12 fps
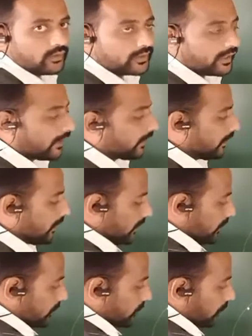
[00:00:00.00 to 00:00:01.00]
Okay.
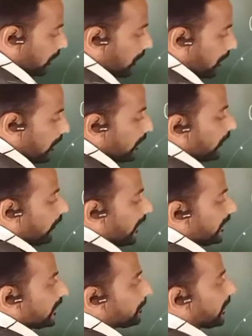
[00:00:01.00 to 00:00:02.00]
So
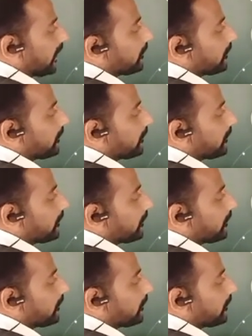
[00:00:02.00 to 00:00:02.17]
when it